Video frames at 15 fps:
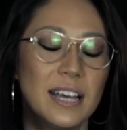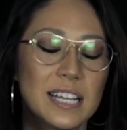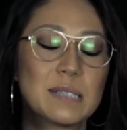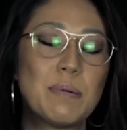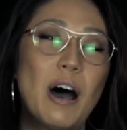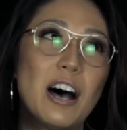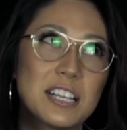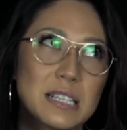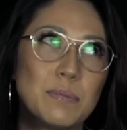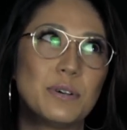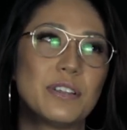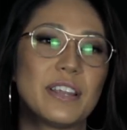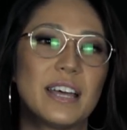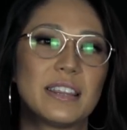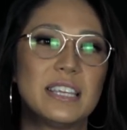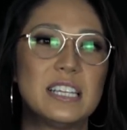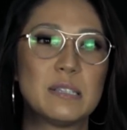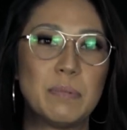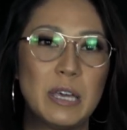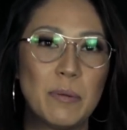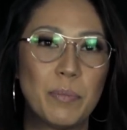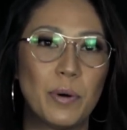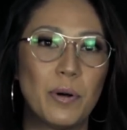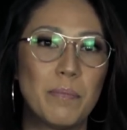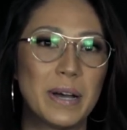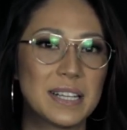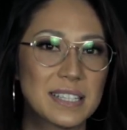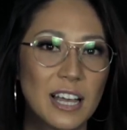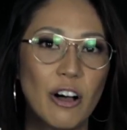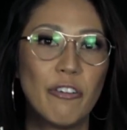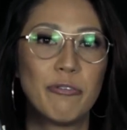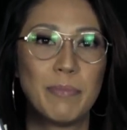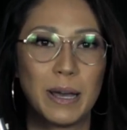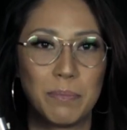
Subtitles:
that these people, myself,